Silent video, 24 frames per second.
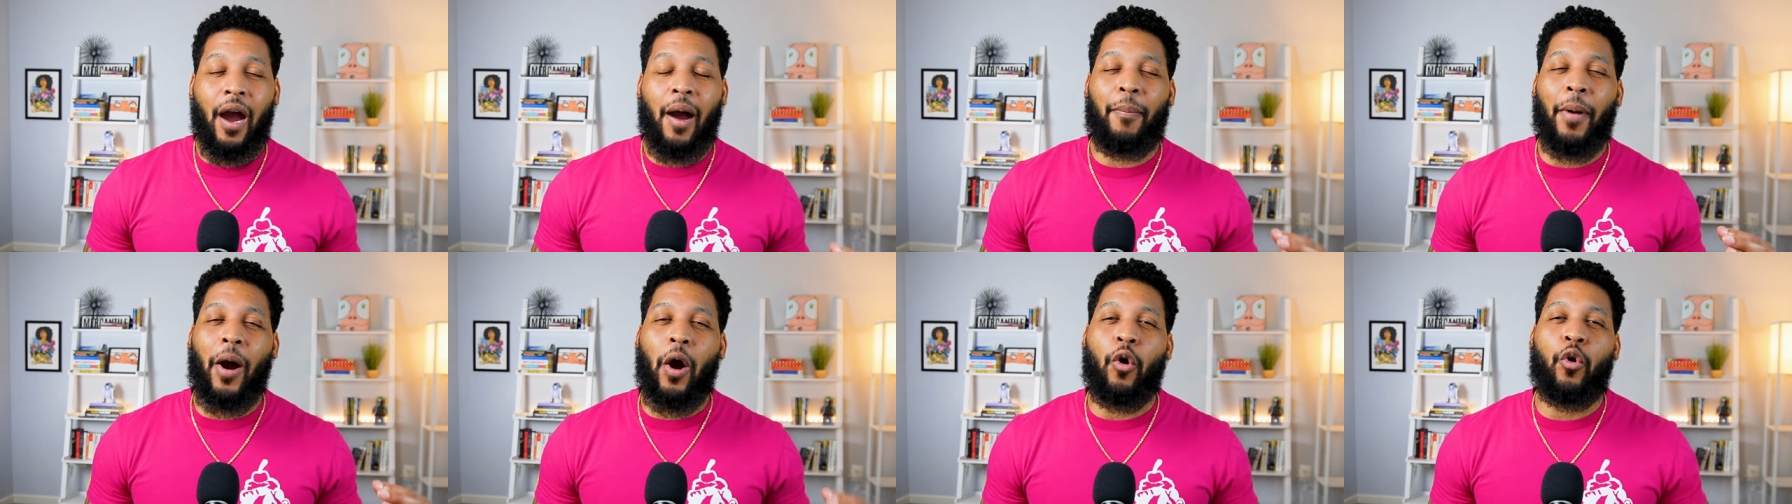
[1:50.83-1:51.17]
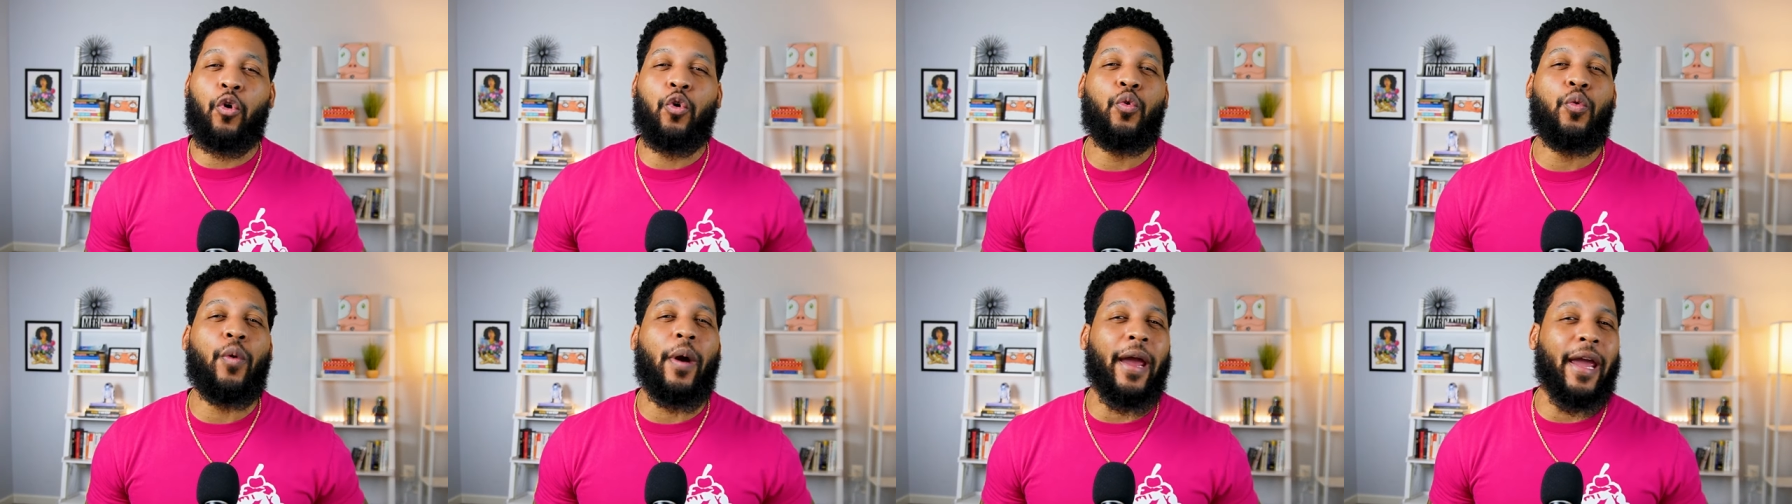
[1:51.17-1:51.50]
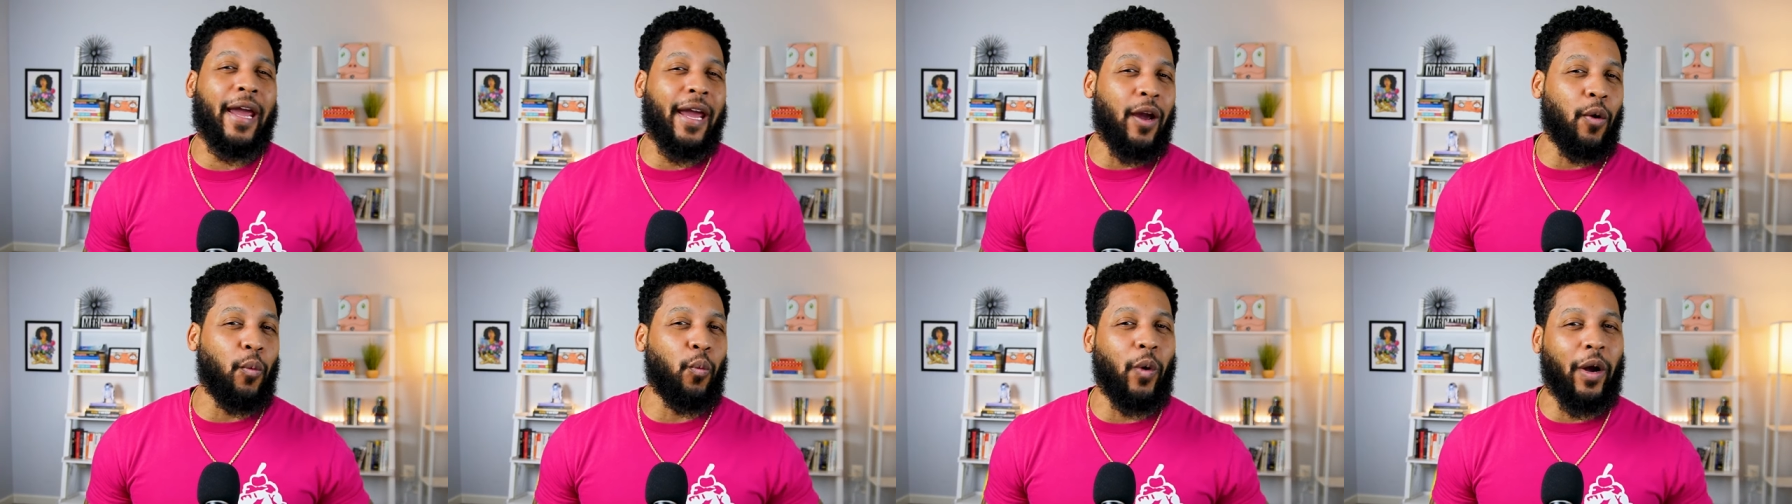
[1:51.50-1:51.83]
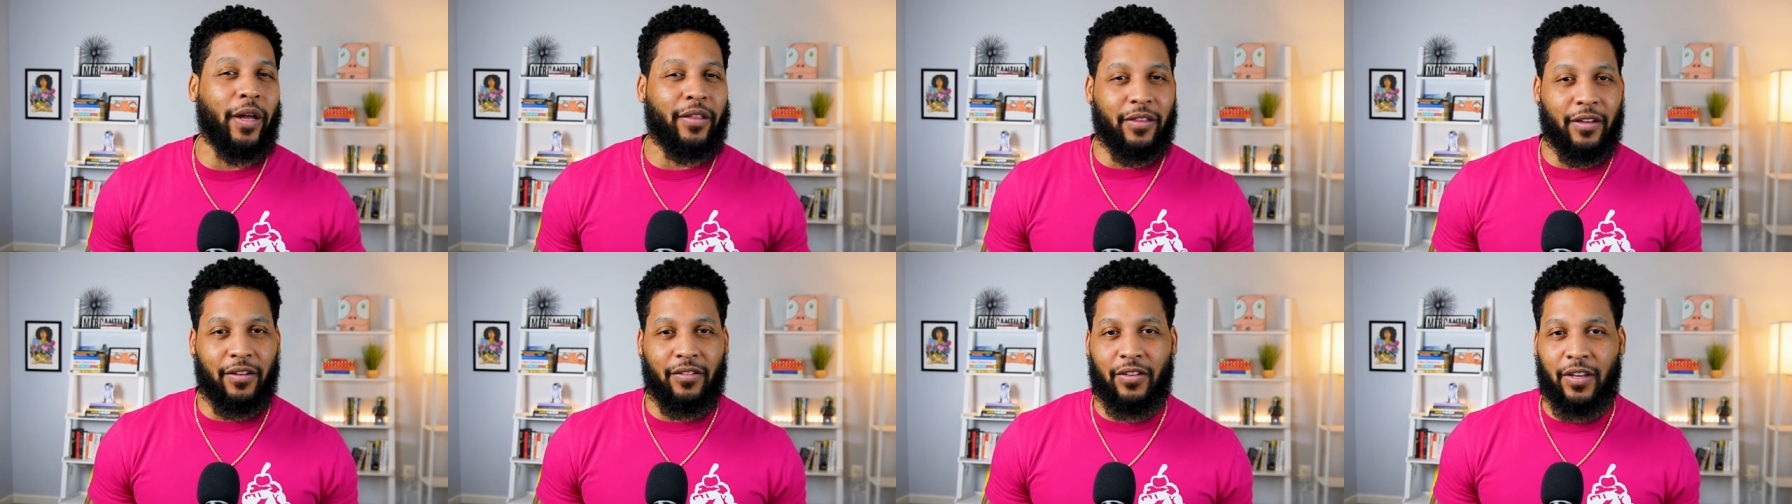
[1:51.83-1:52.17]
about who and
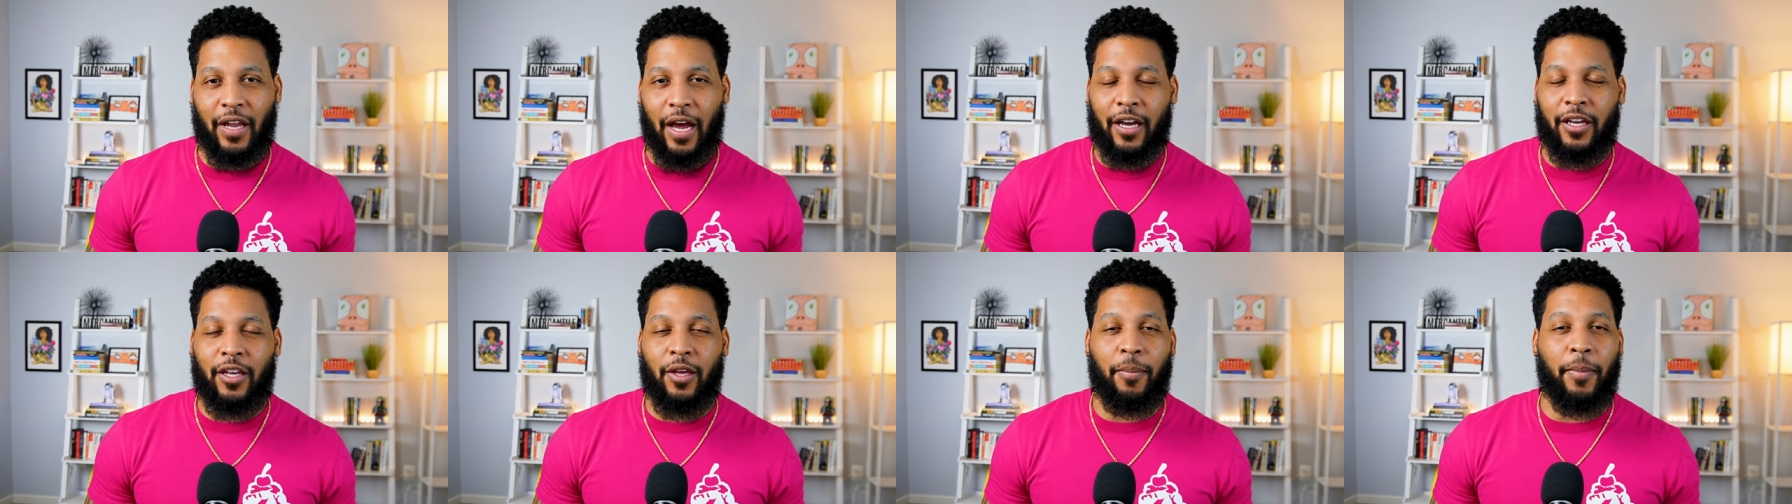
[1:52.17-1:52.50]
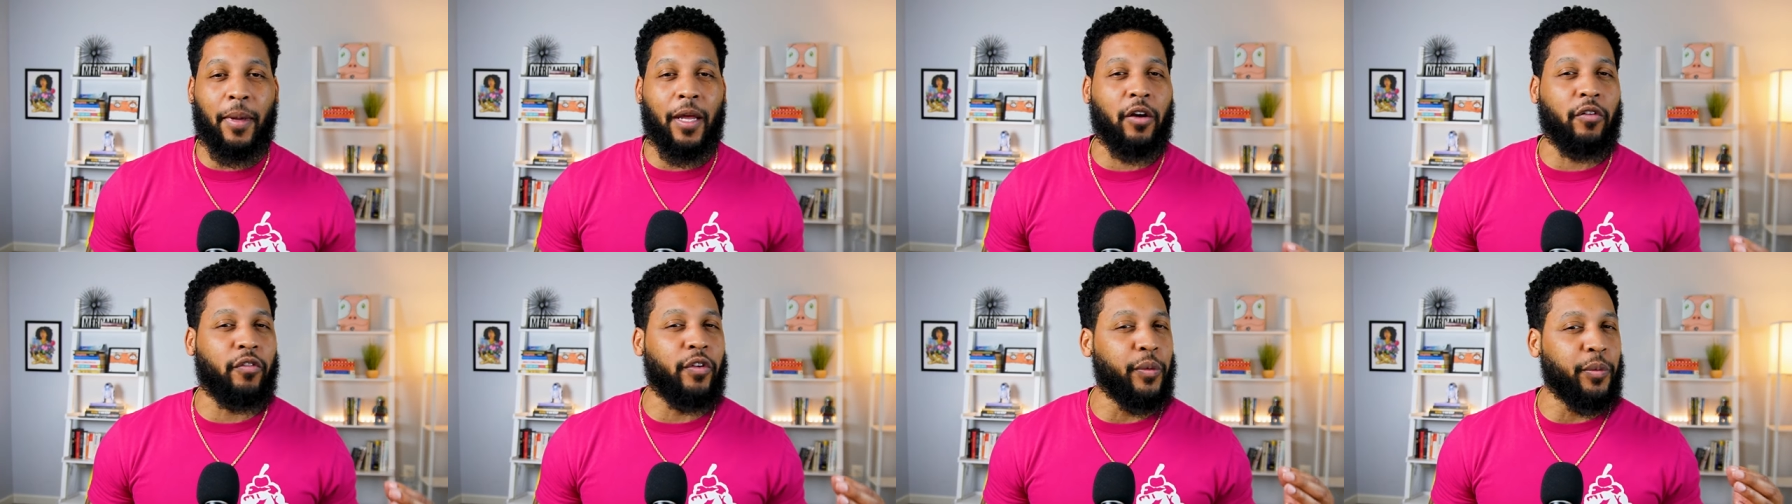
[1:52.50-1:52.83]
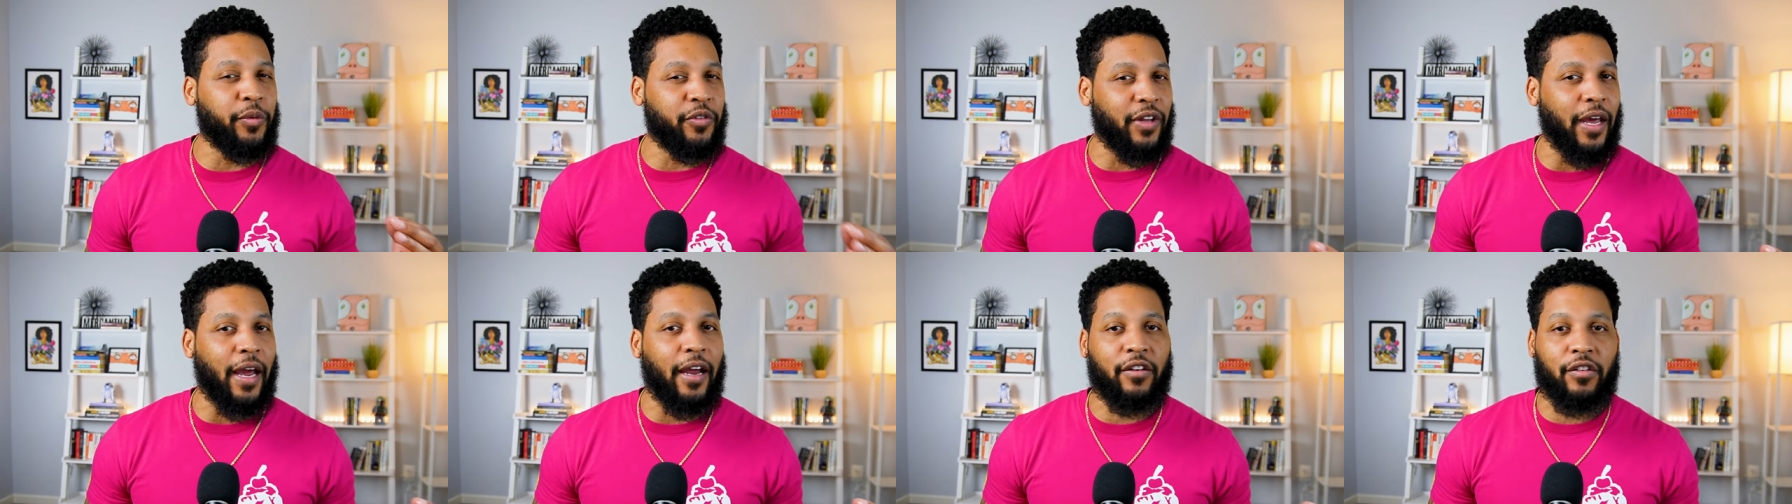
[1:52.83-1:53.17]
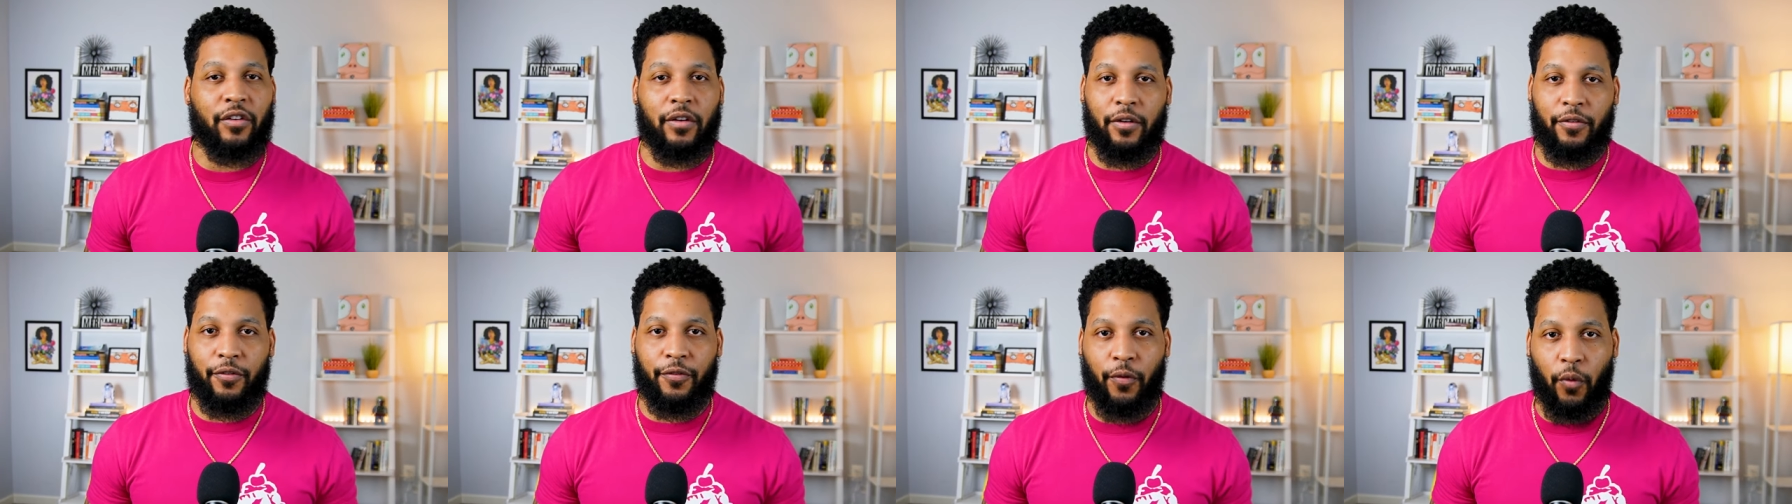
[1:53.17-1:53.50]
what this documentary was
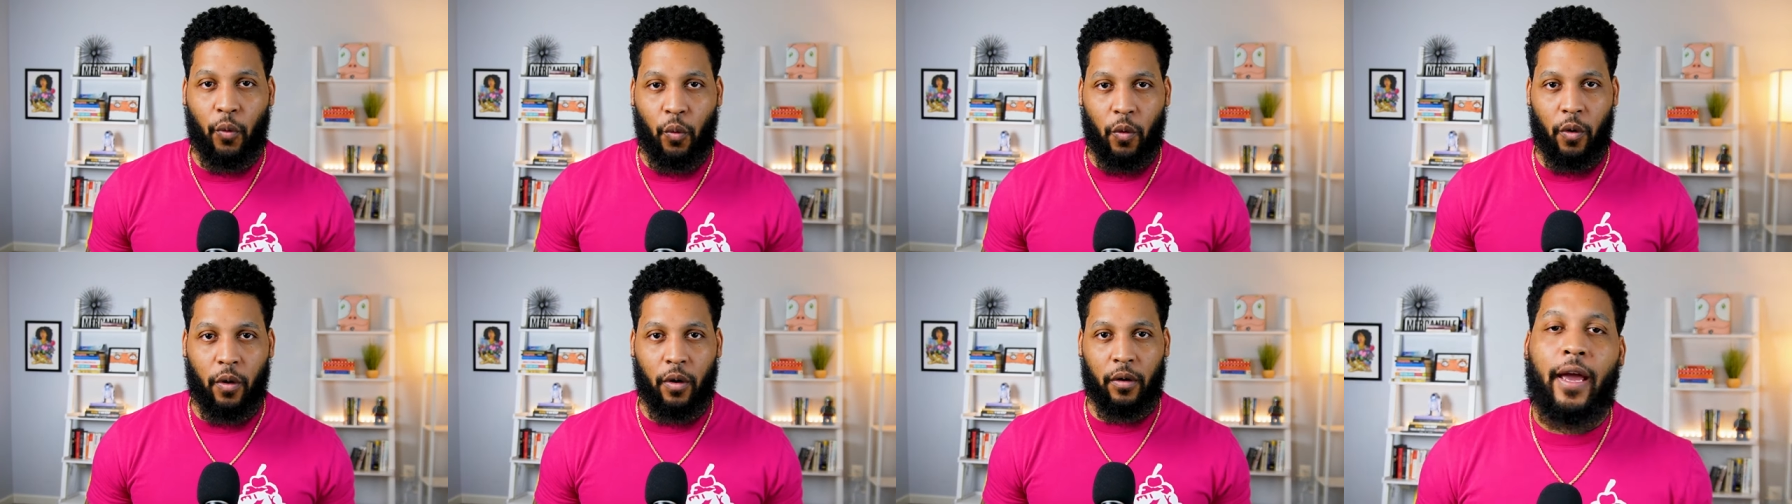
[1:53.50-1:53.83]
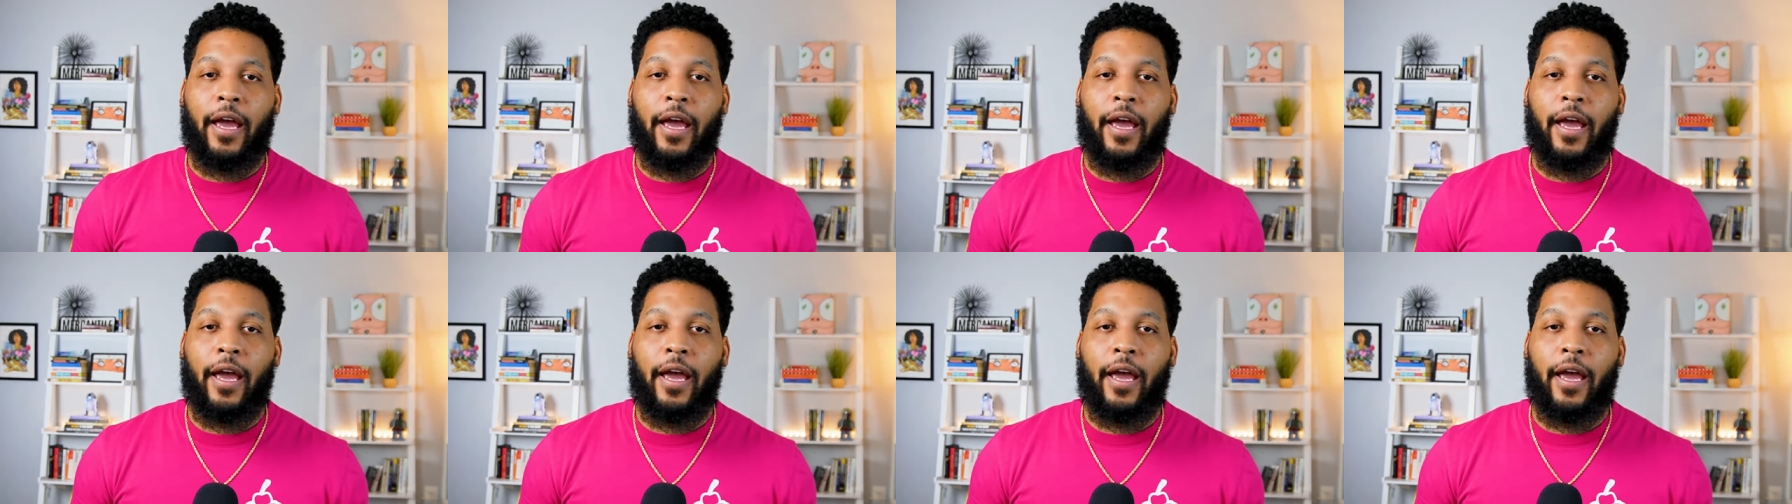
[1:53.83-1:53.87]
actually for,